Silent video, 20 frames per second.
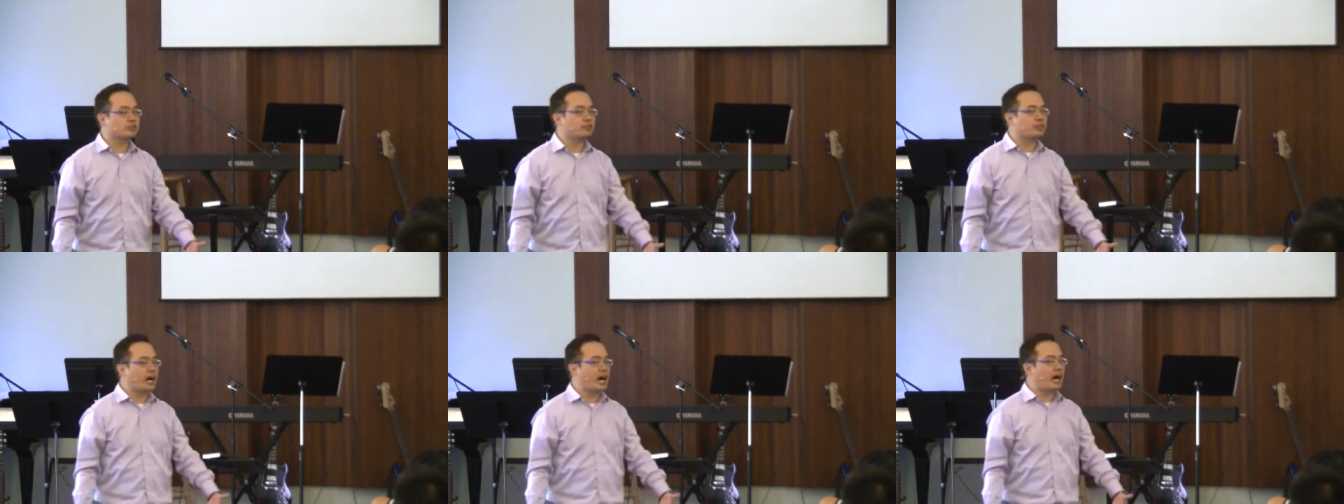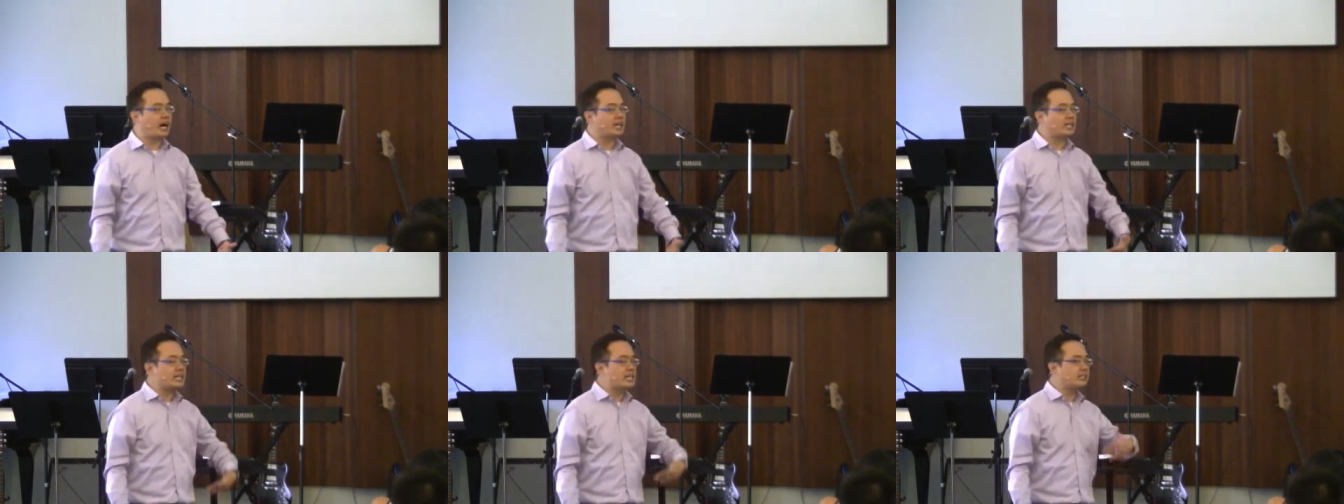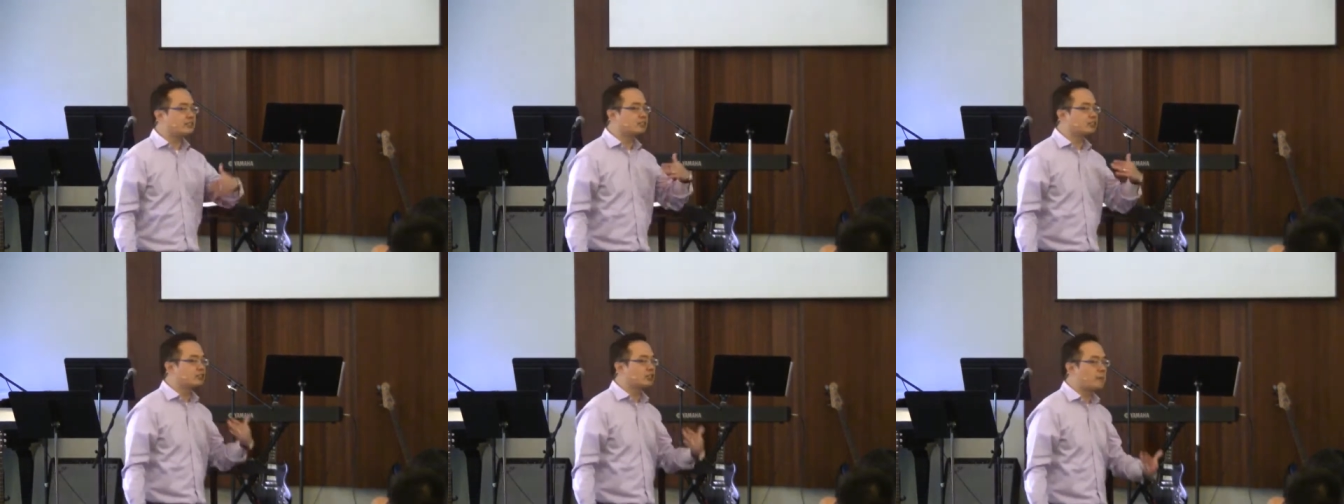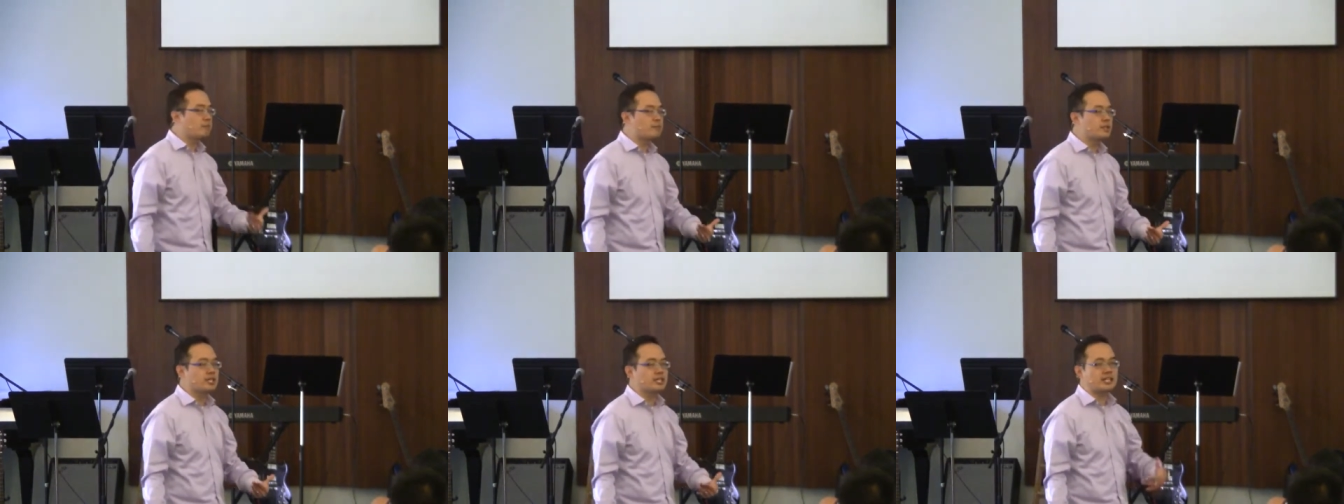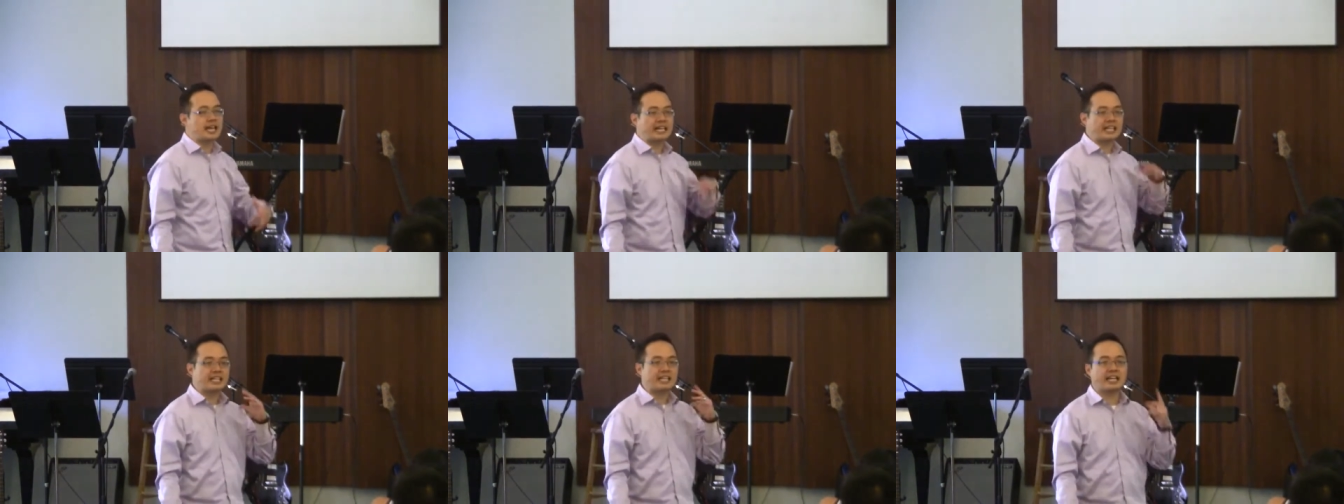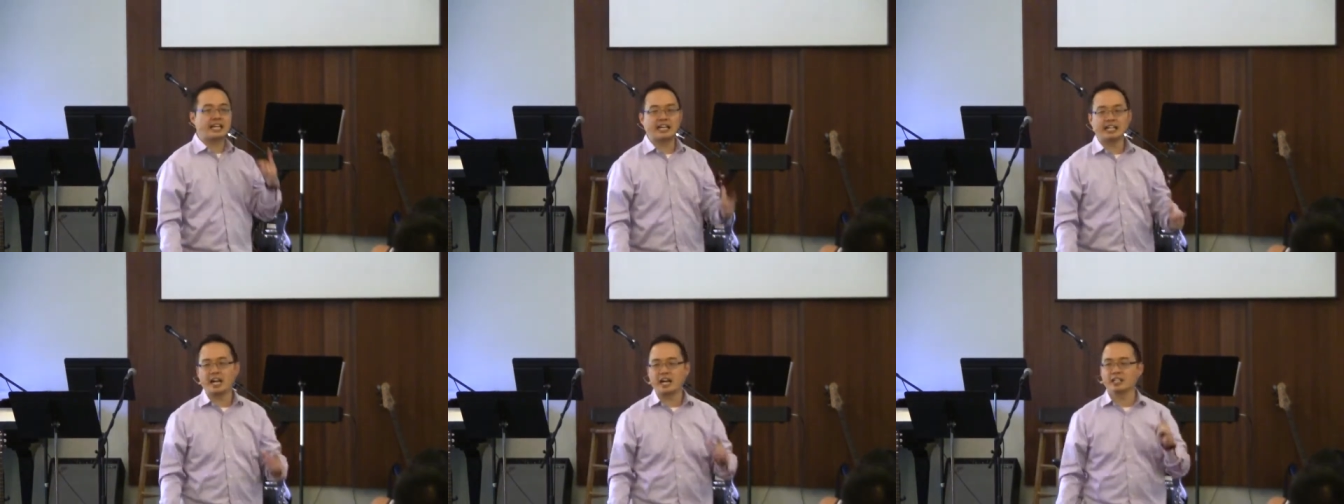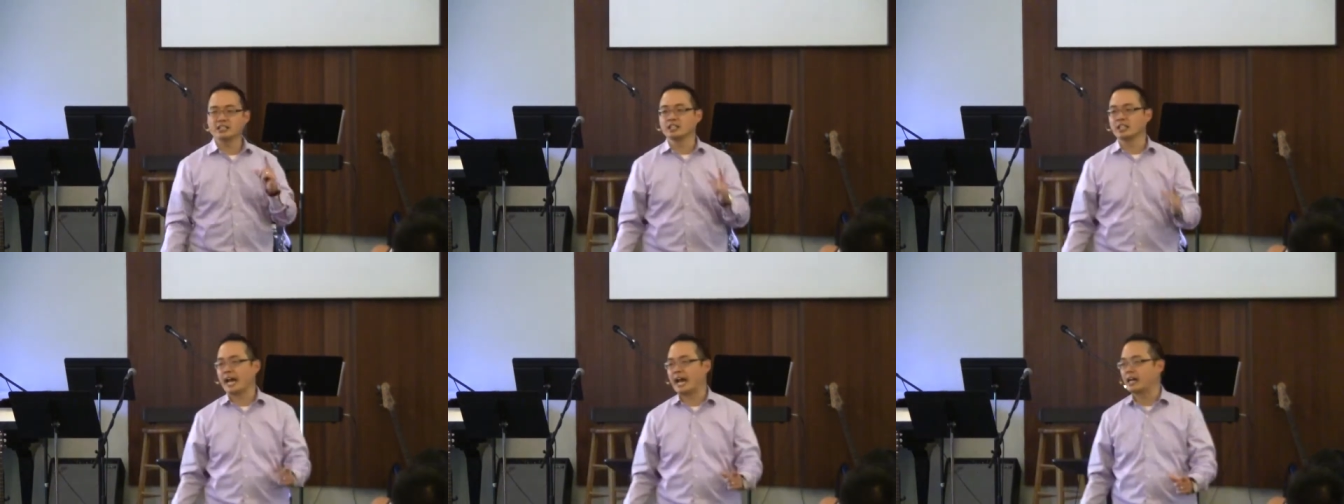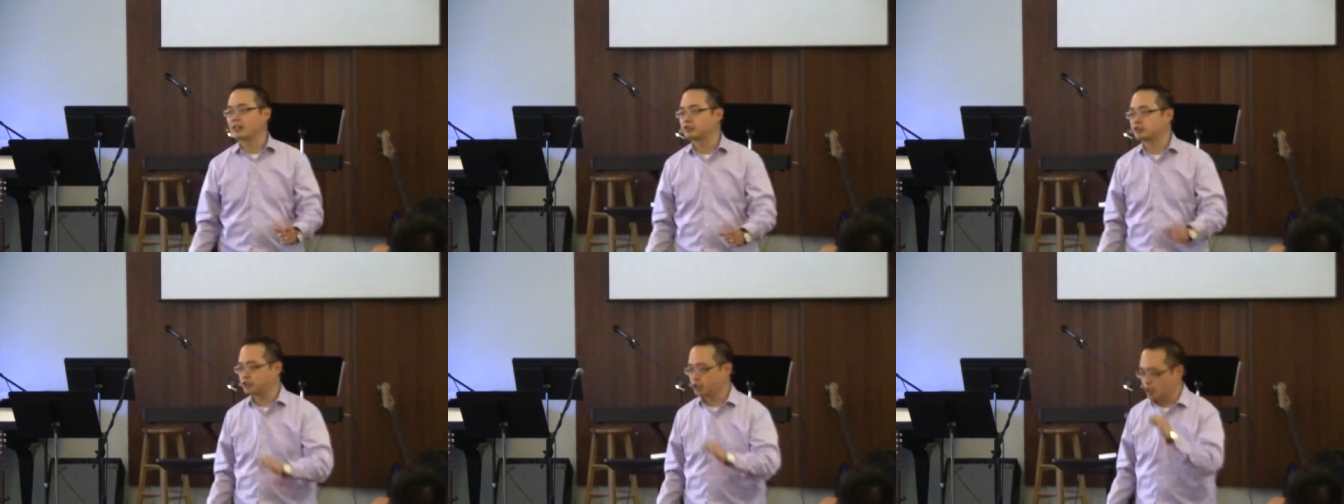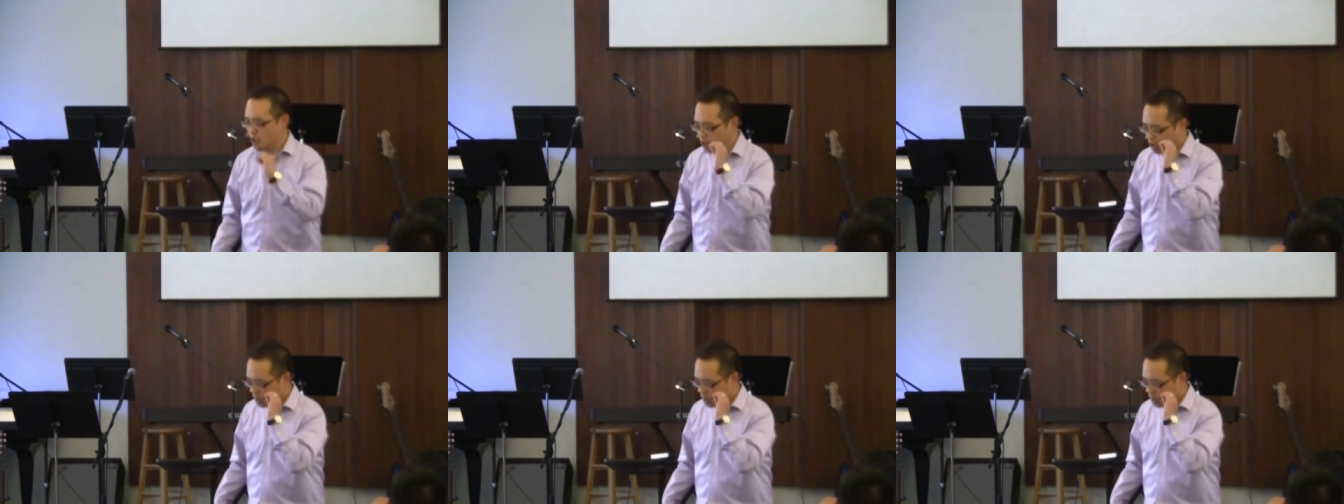of God is something that cannot last